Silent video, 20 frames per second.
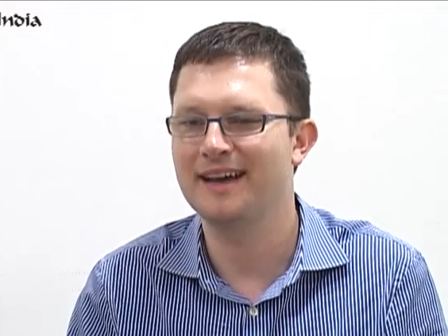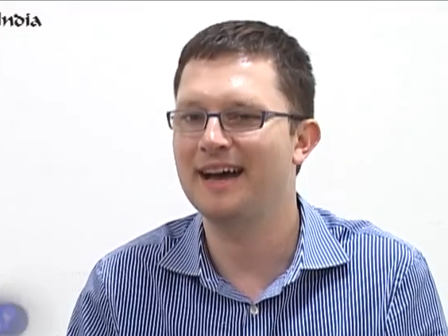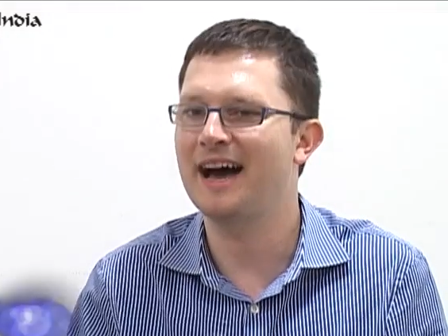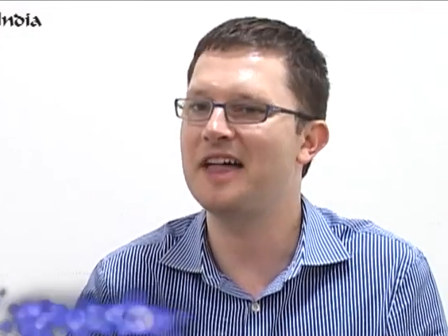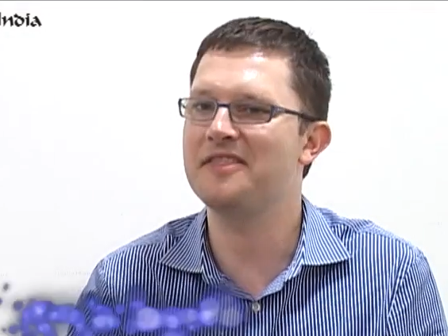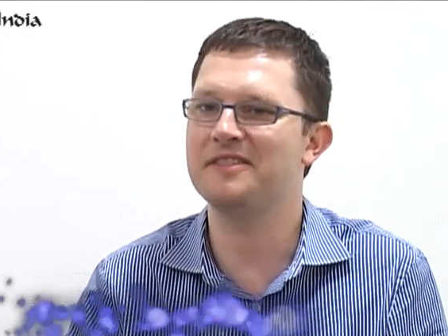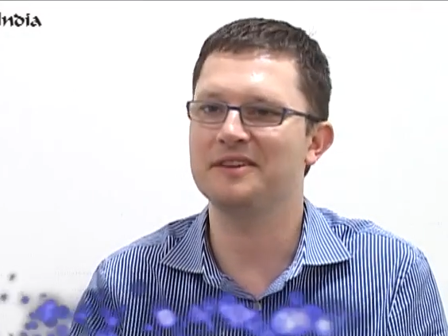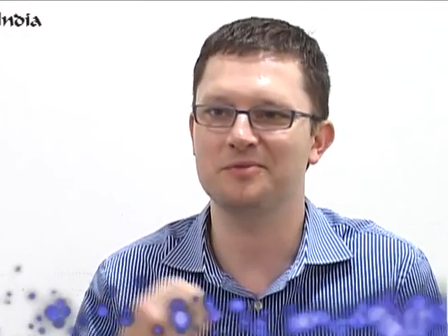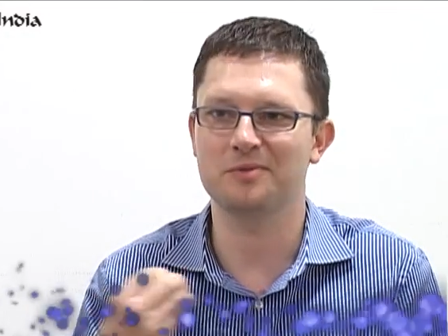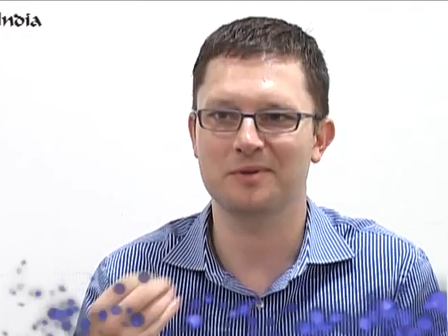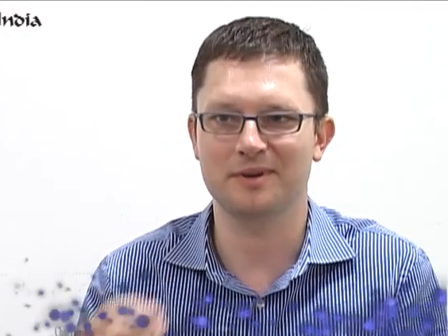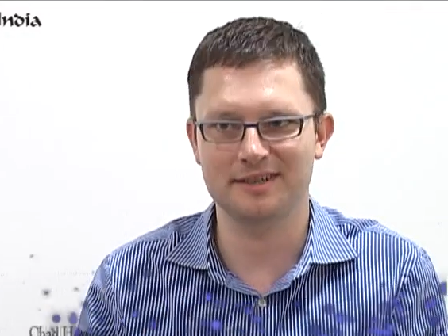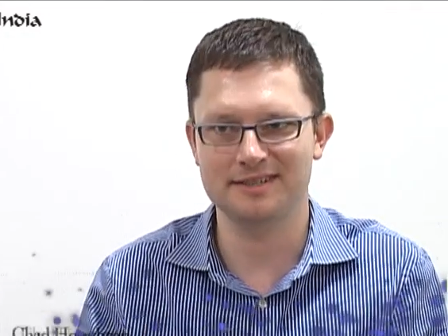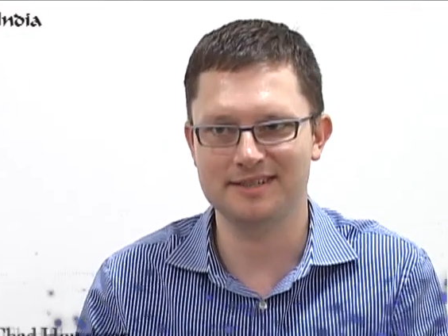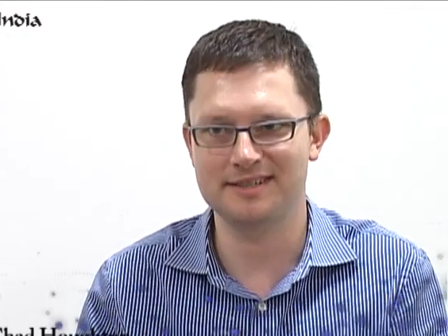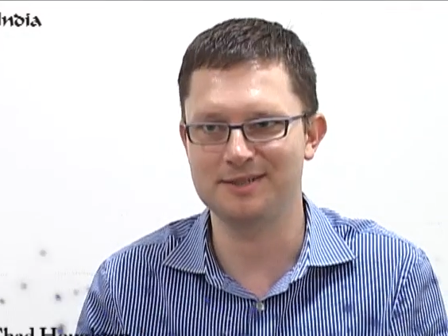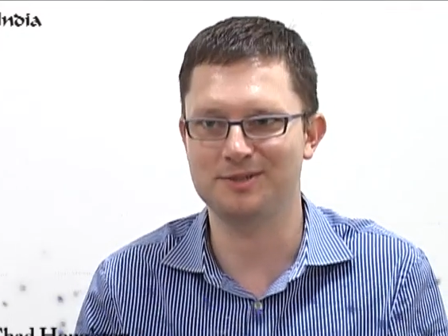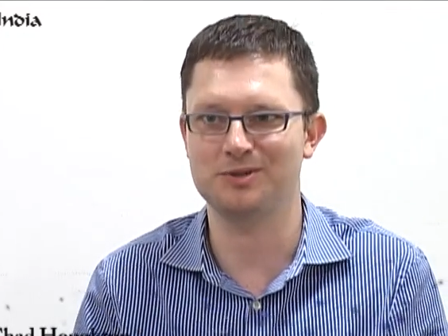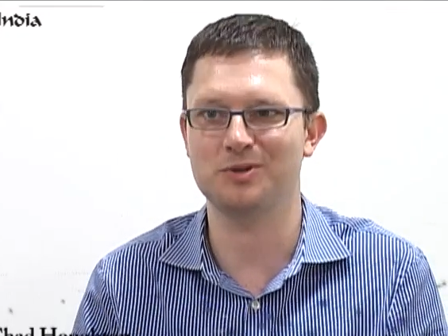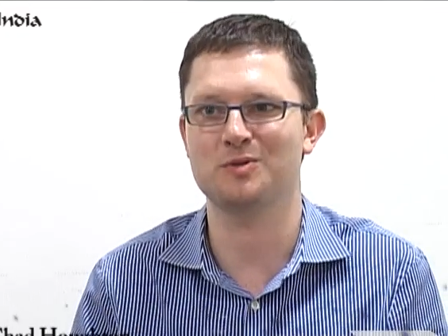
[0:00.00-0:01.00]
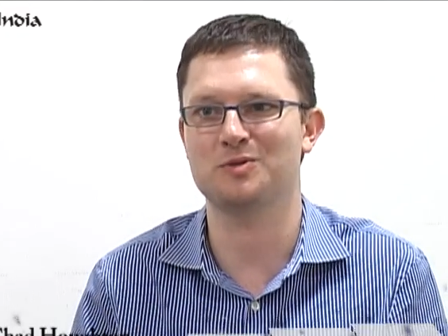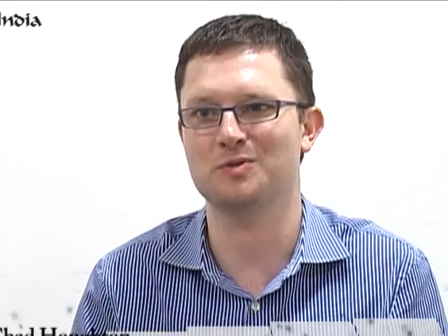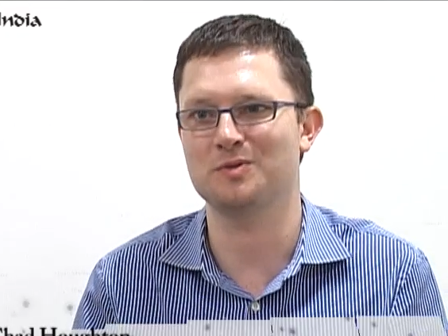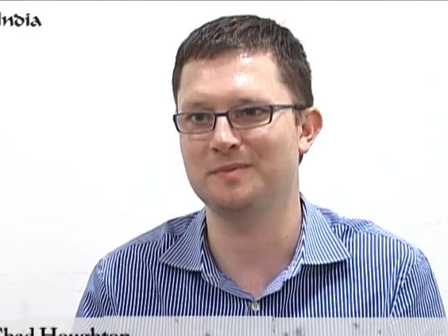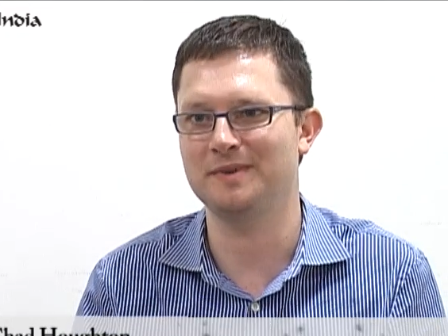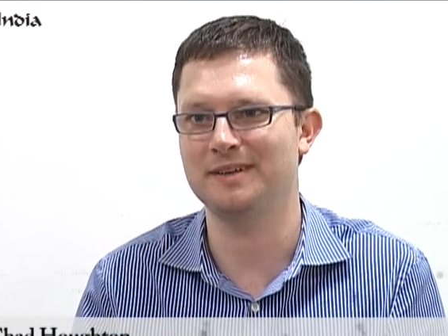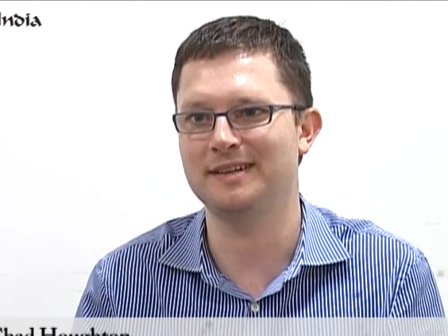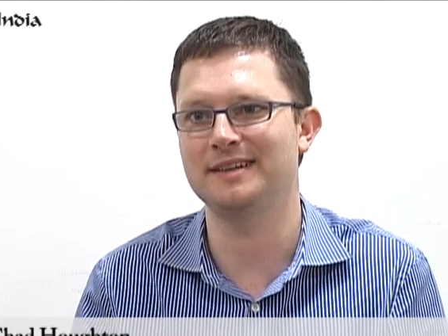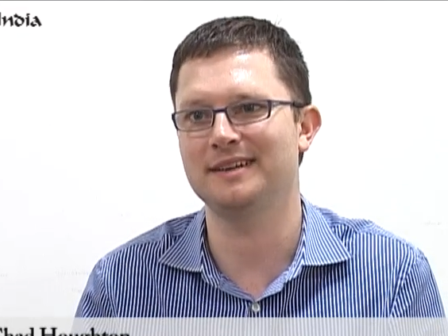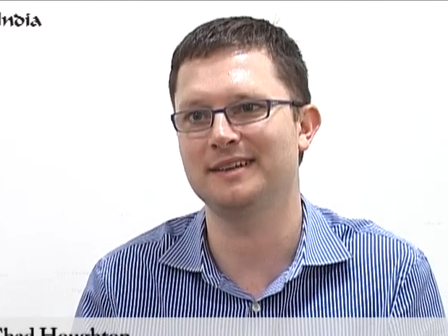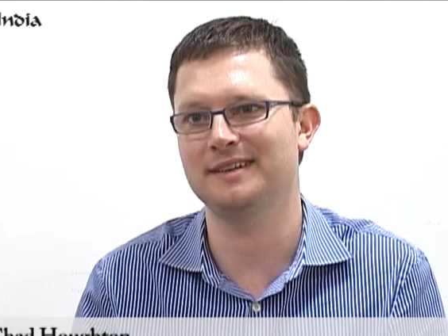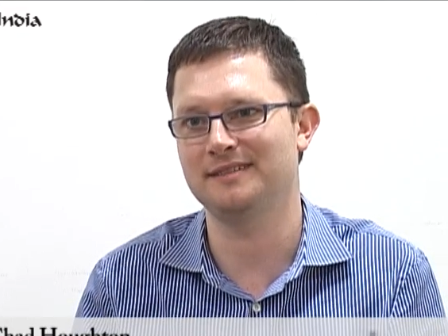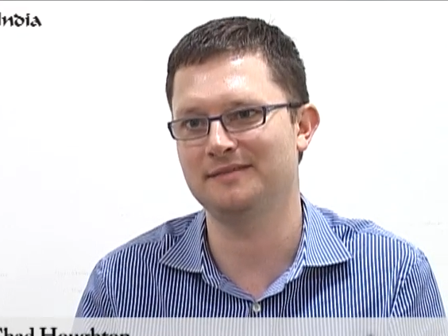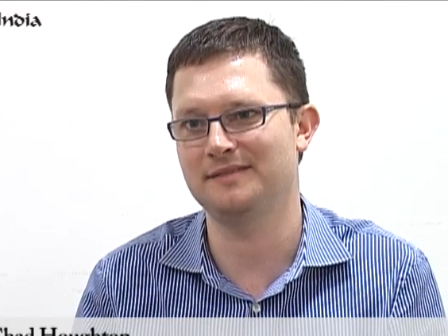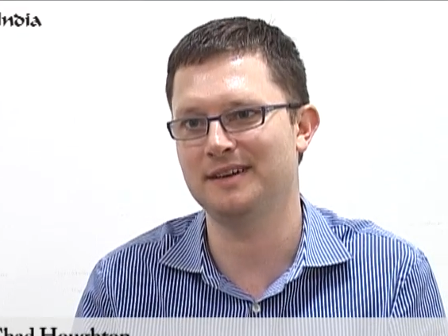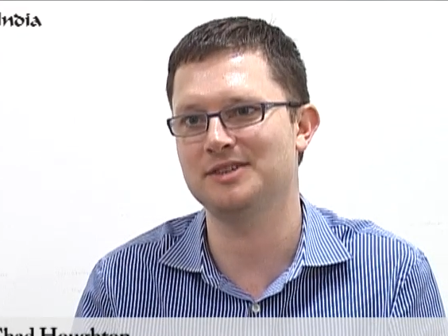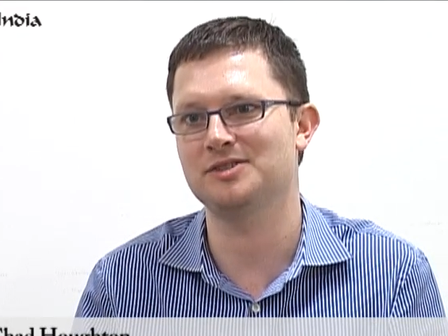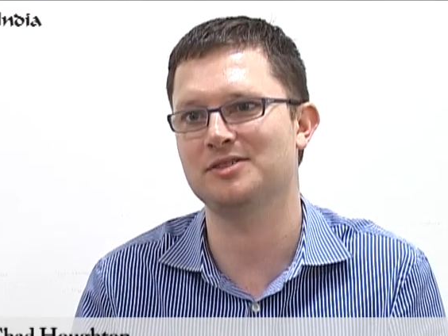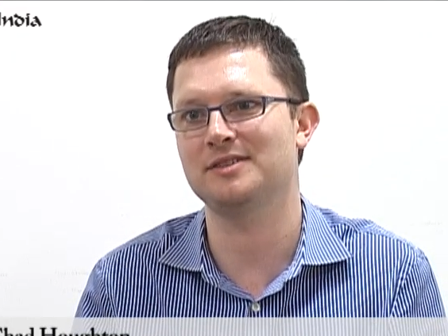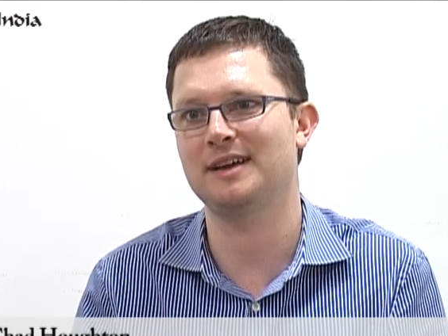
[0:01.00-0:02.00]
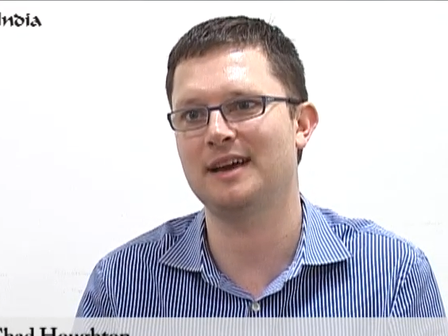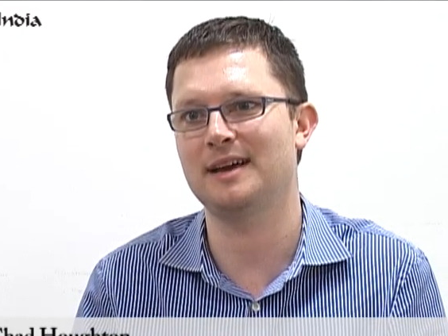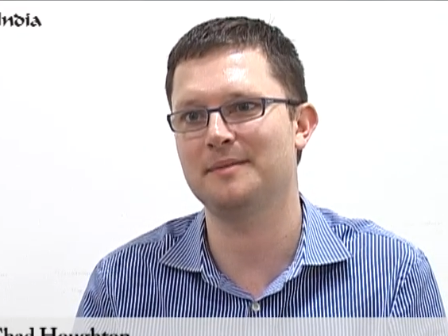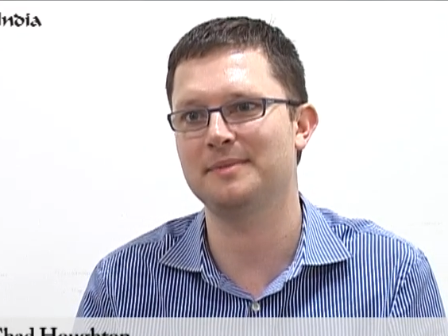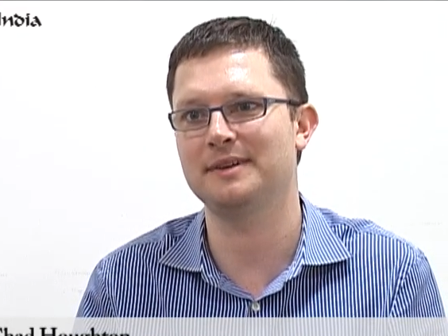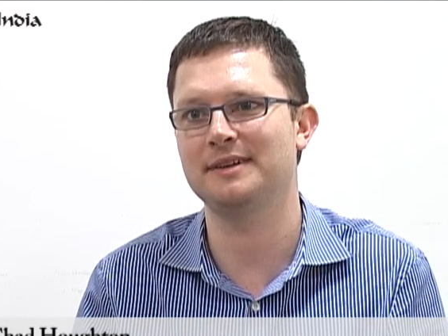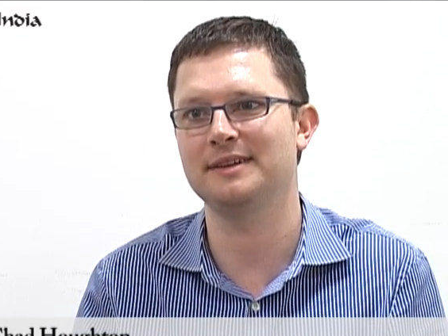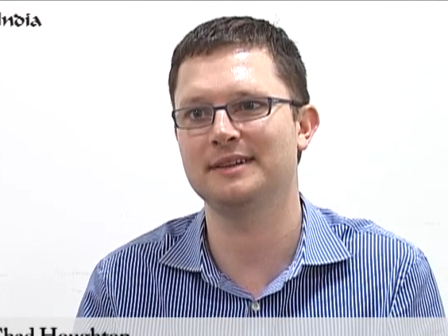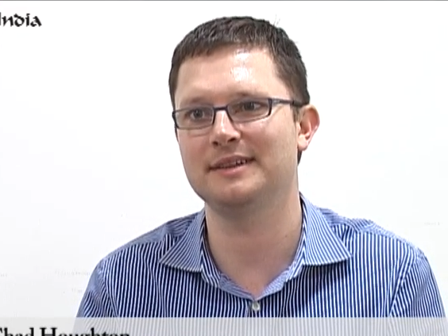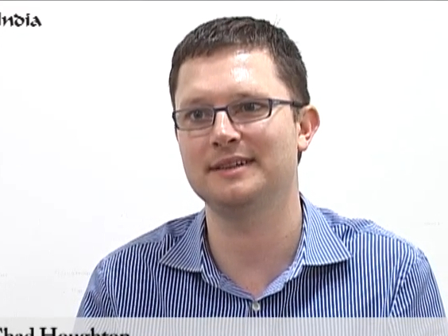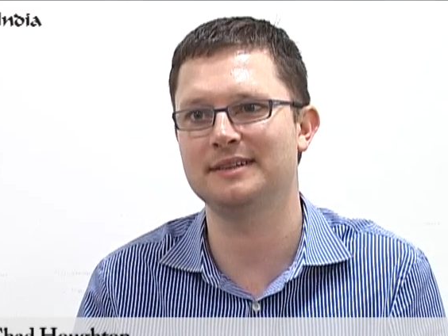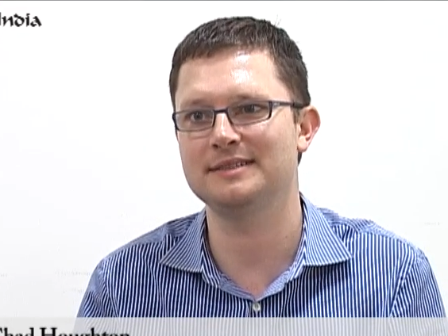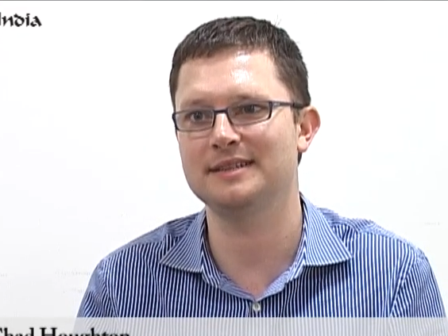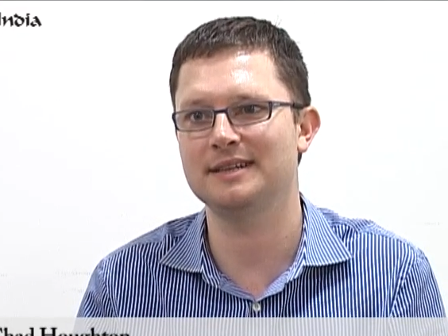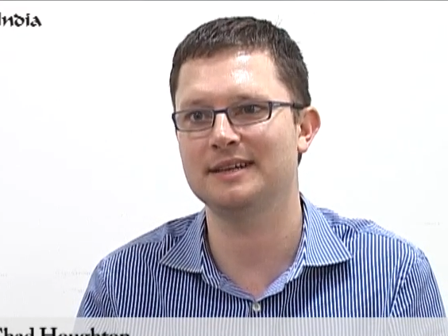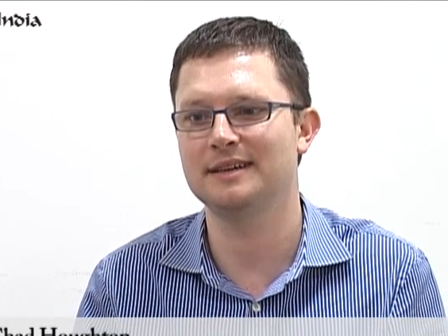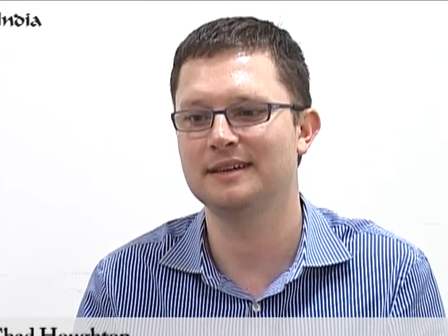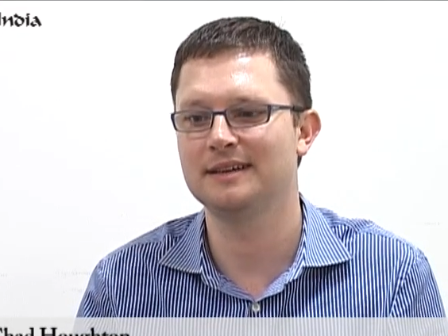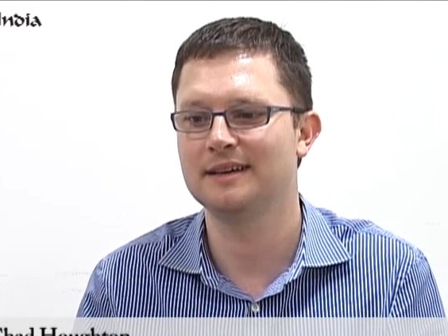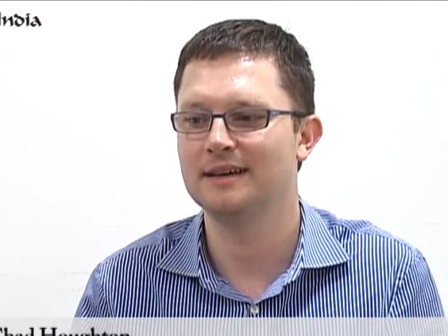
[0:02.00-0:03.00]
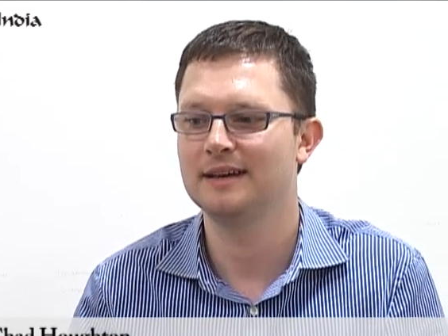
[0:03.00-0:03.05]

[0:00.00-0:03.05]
I think we're going to see social media innovation happening in India.